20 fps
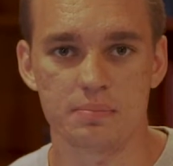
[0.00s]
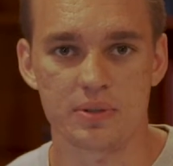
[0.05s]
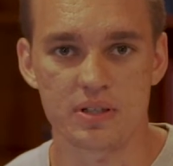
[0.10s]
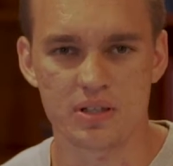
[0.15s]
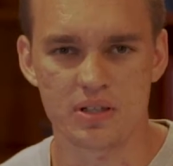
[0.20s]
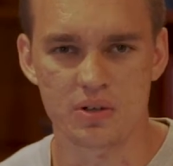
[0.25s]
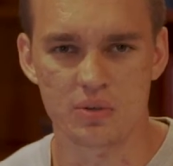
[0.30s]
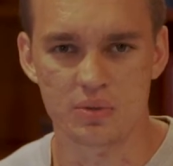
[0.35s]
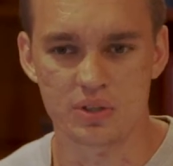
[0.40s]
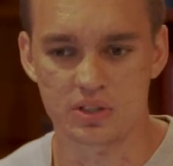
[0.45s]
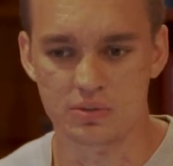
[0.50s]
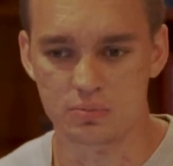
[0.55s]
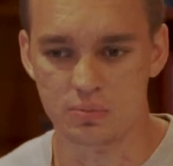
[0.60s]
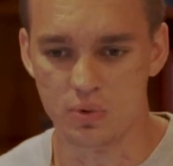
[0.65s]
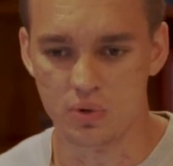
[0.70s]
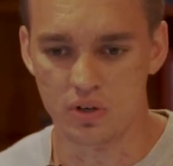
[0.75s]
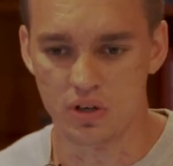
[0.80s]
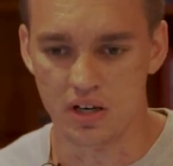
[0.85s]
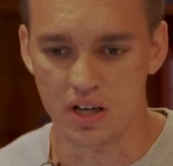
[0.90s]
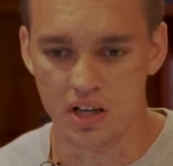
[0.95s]
Peter was
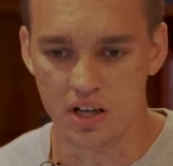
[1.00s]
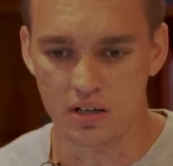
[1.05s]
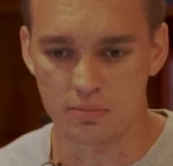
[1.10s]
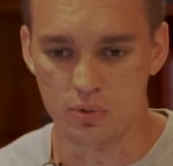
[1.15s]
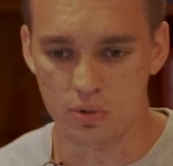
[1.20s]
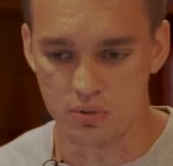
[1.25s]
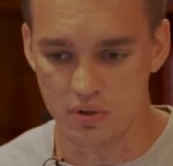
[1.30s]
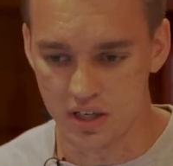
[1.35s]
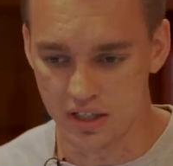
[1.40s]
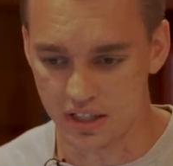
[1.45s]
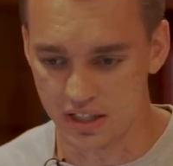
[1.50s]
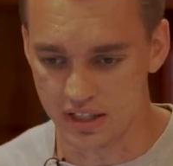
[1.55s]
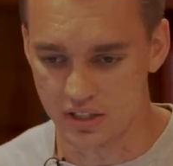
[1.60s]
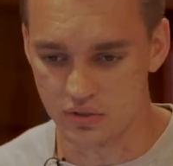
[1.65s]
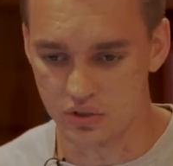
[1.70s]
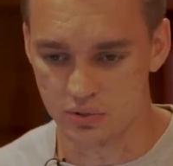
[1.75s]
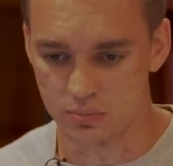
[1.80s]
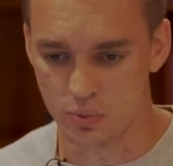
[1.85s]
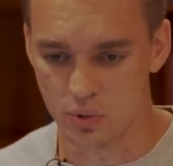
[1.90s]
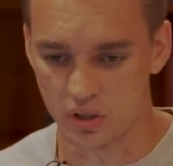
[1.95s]
more rugged. He
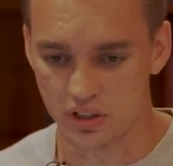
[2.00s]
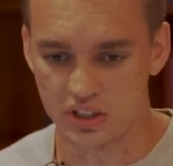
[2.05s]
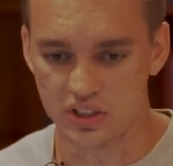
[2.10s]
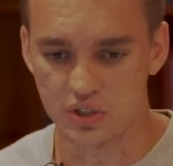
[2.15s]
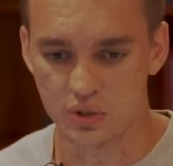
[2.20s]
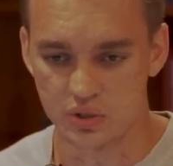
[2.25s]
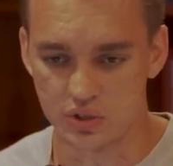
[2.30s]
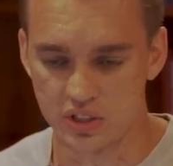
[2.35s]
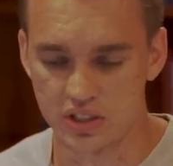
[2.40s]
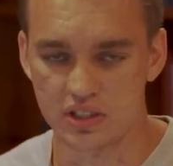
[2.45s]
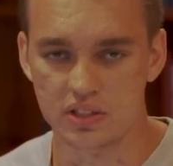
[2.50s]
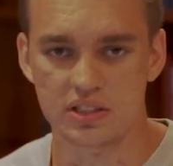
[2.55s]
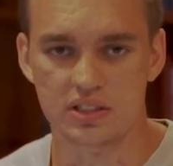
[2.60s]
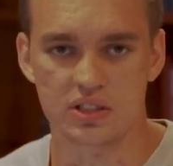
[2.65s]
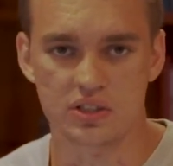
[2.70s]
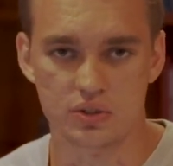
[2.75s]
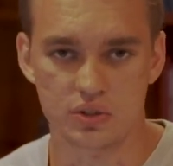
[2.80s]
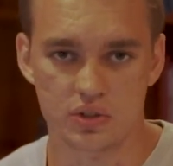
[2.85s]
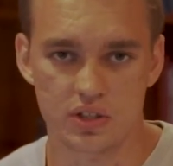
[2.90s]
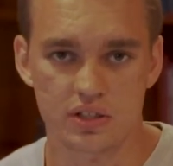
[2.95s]
was more, let's go do this,
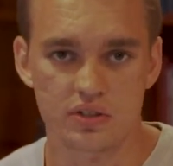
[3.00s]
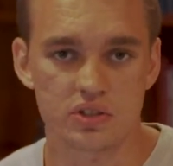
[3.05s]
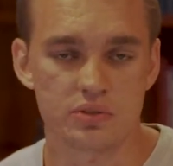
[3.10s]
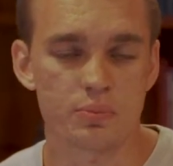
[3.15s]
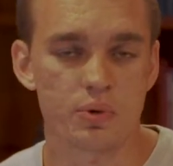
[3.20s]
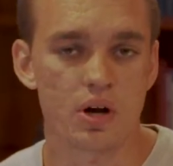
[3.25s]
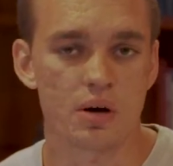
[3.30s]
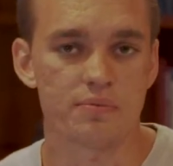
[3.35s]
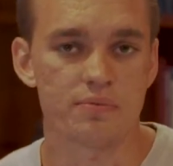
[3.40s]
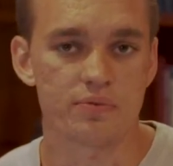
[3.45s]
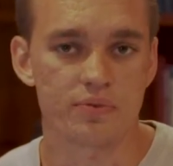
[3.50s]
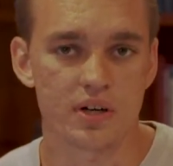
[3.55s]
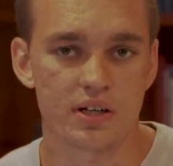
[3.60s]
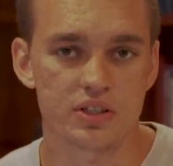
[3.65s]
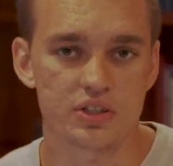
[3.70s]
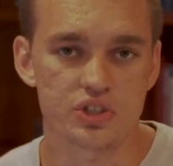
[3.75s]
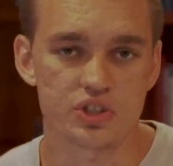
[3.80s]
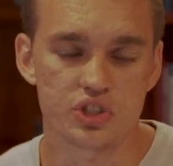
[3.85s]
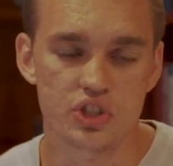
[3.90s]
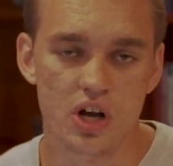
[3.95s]
let's go do that. He was more
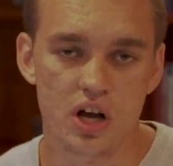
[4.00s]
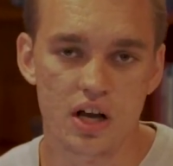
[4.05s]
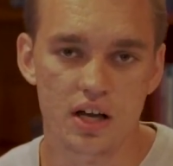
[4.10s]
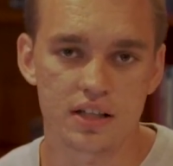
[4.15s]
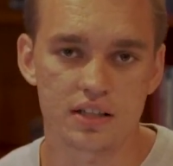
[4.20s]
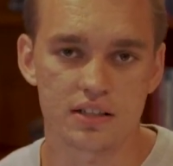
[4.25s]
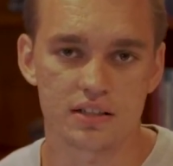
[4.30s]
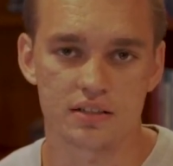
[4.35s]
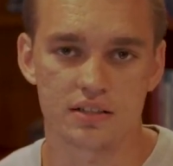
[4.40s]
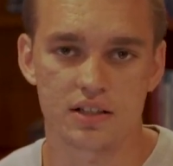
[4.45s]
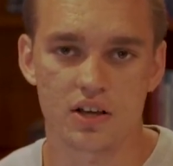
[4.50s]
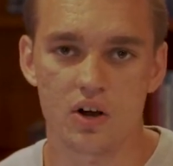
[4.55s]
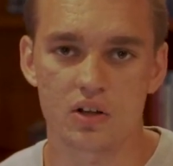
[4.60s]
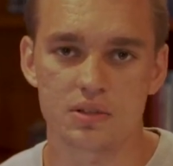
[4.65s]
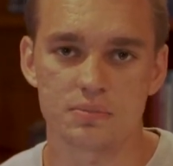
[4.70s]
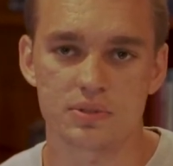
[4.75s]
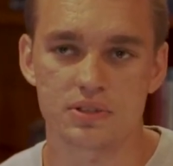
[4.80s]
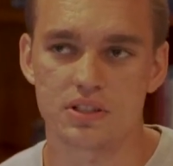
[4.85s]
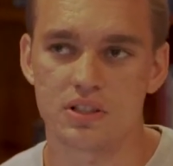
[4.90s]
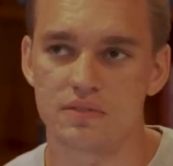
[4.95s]
upfront. John called
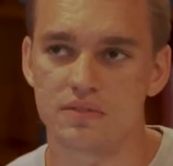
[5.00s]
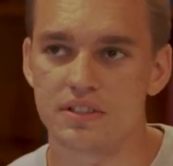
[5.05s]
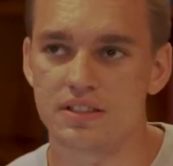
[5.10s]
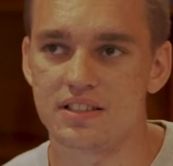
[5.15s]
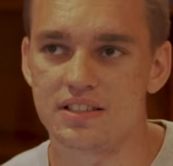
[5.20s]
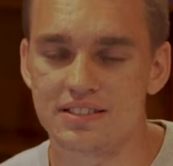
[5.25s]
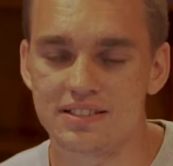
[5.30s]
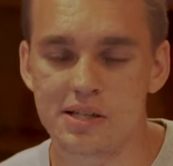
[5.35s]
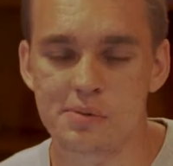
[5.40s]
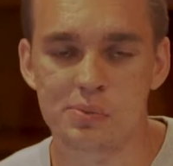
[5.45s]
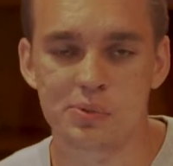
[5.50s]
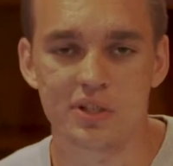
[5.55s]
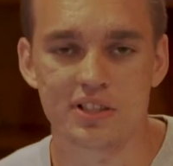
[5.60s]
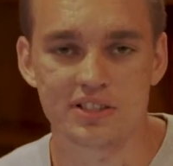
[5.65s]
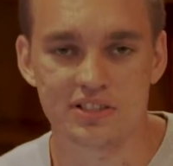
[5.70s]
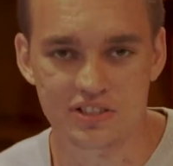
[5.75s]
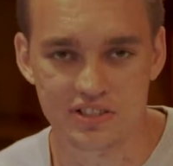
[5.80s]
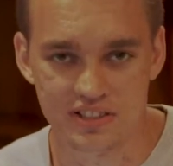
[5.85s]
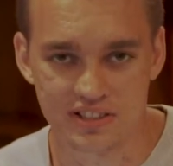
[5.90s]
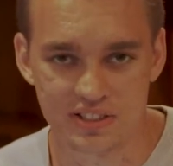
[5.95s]
himself the disciple that
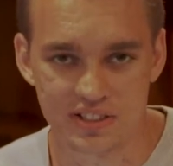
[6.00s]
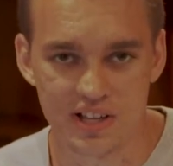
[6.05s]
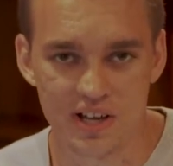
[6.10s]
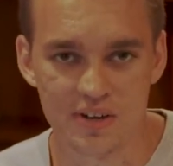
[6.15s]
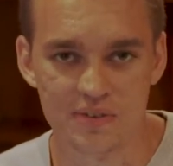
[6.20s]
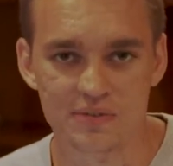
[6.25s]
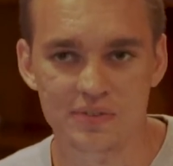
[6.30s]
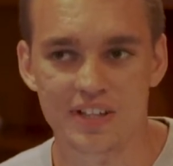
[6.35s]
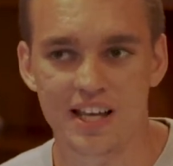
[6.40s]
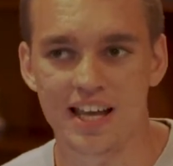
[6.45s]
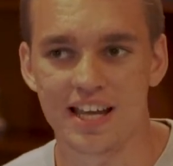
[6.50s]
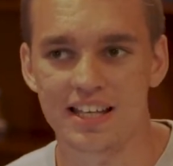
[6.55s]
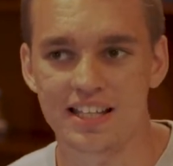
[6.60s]
Jesus loved.